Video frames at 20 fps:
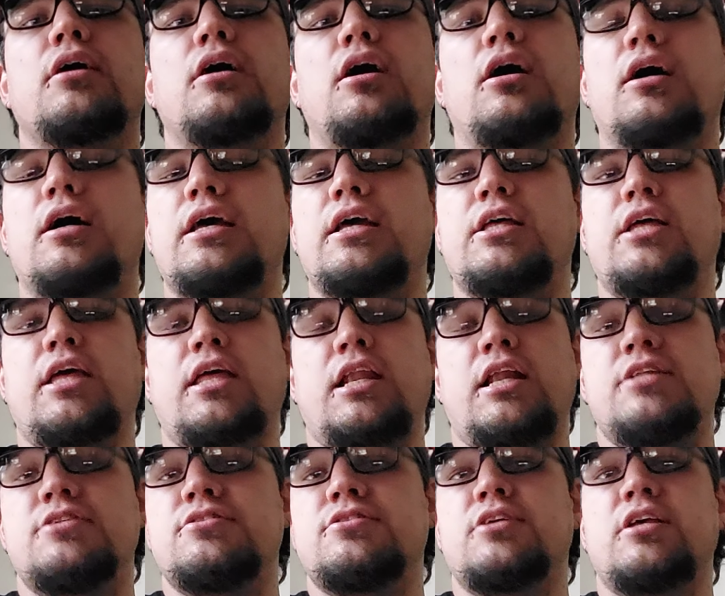and
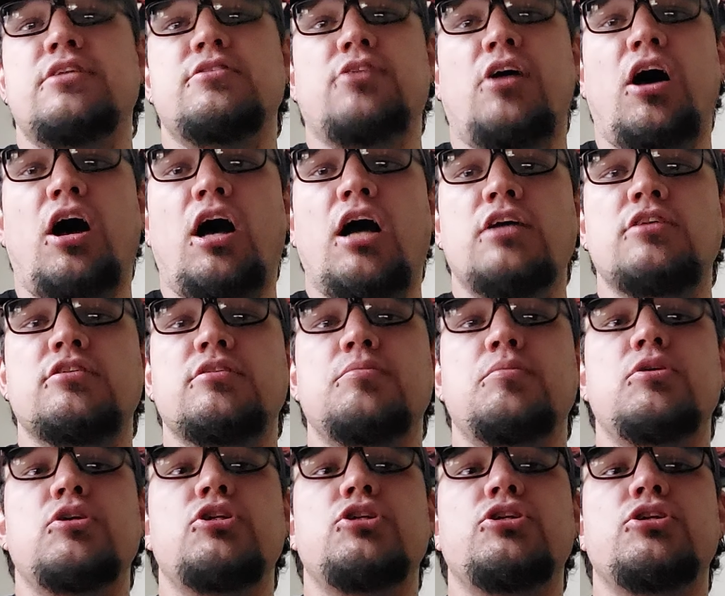it's
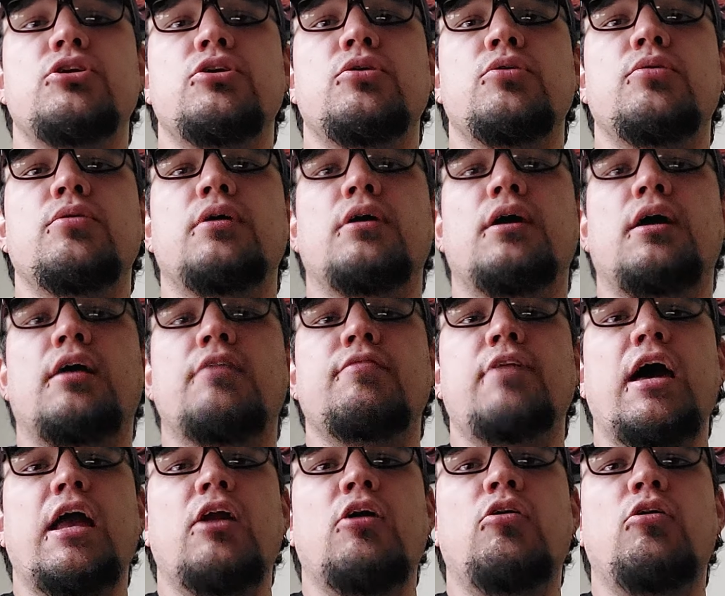awesome to shoot. I've
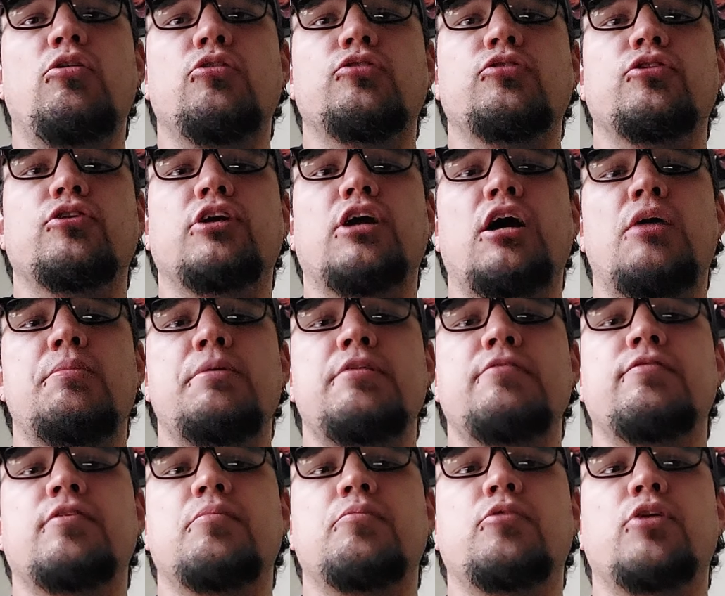got a holster
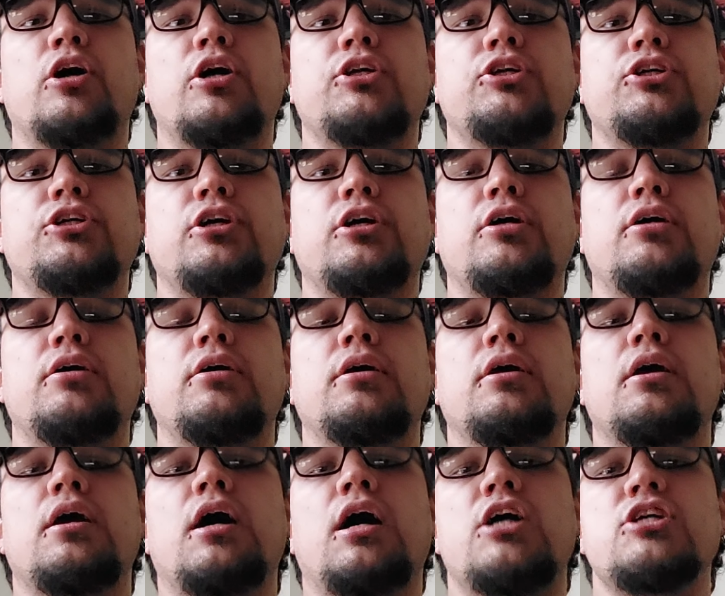coming from Russia.
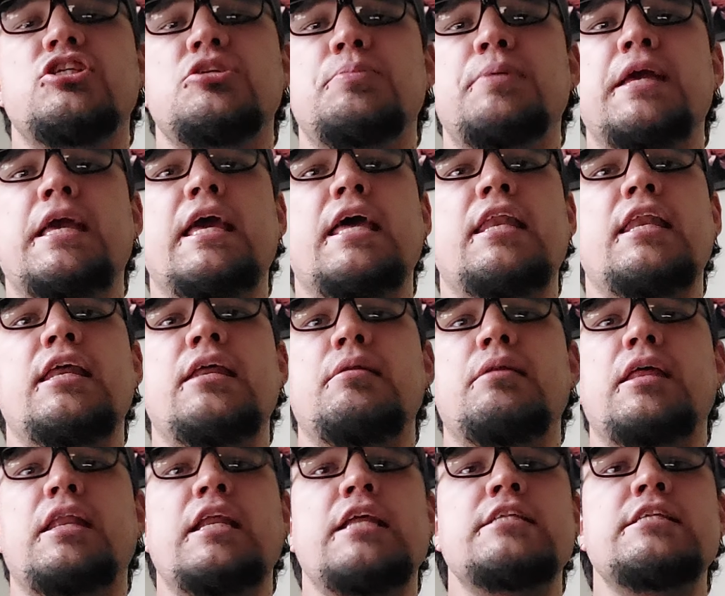I should be getting it
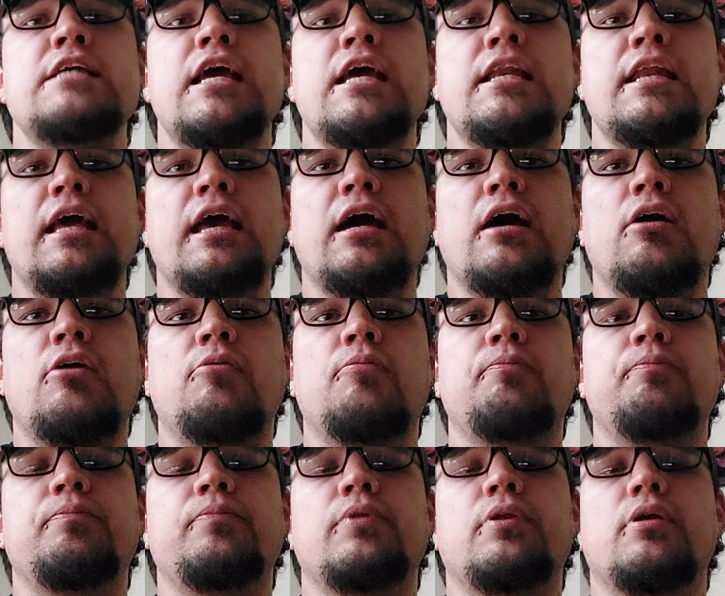any day now.
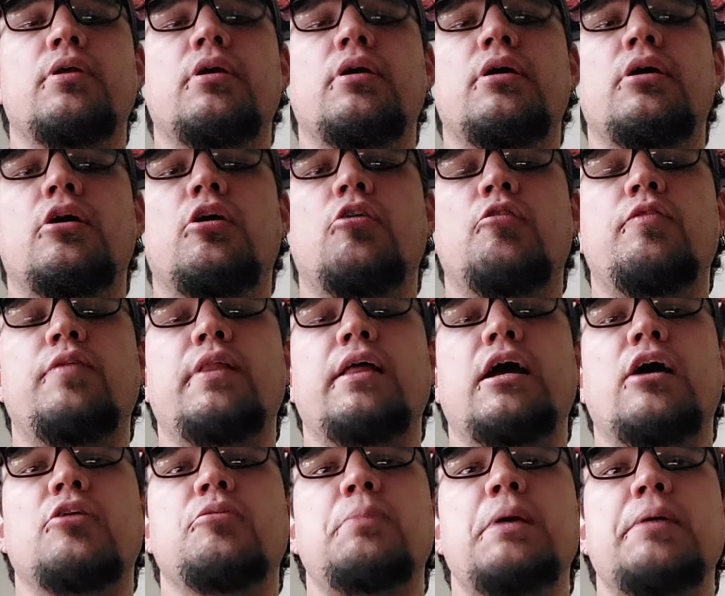
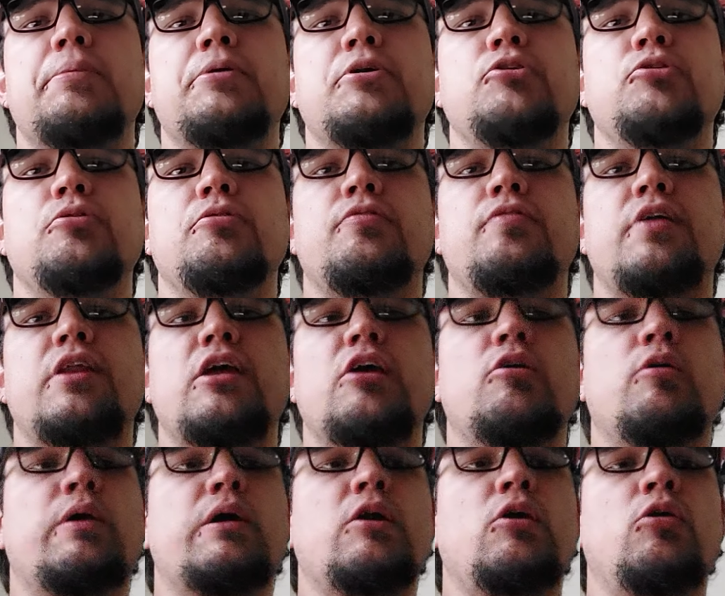Hopefully I'll be able to do a
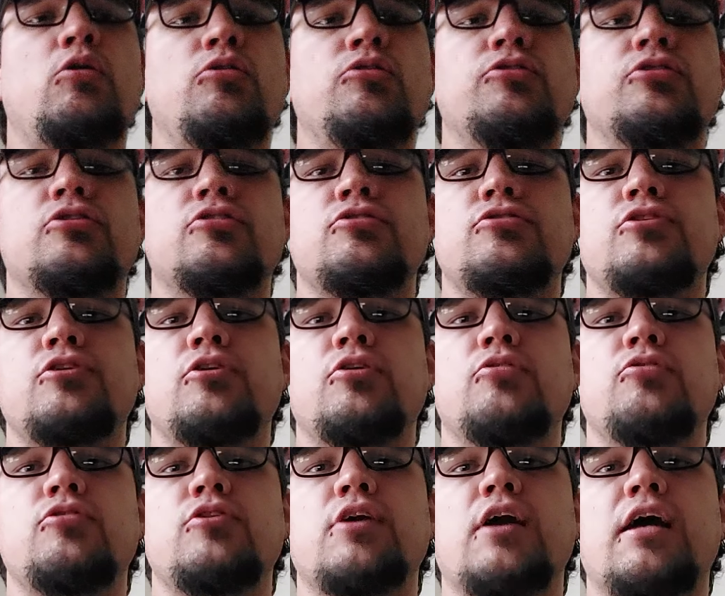video on holsters
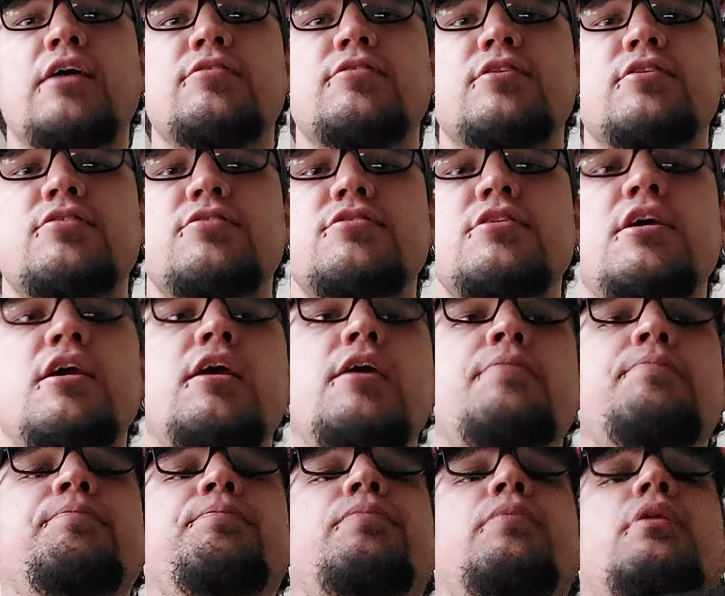too so you guys can
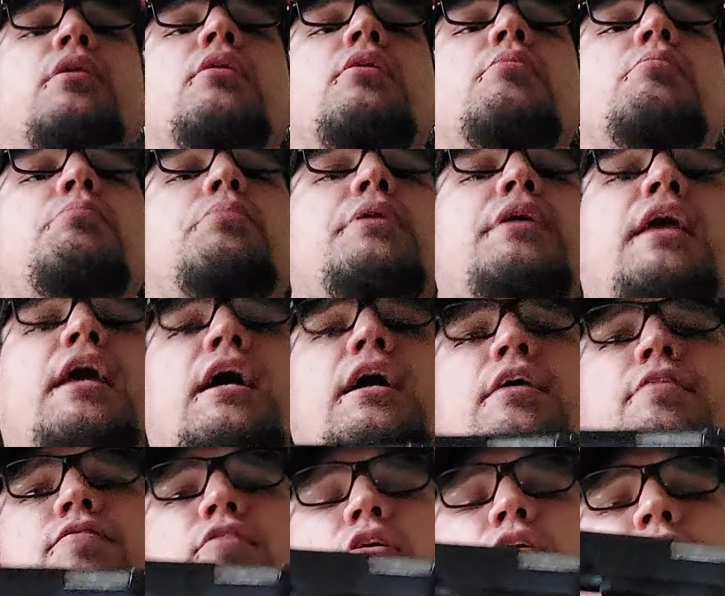see. But yeah,
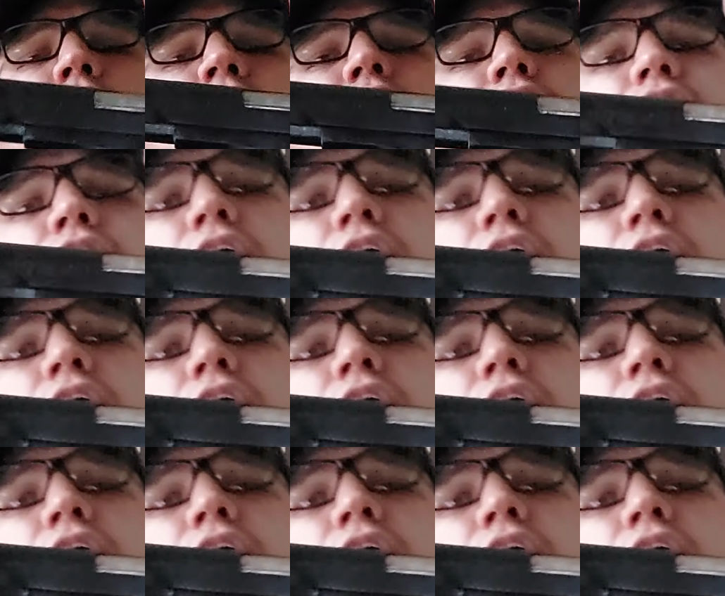if you're into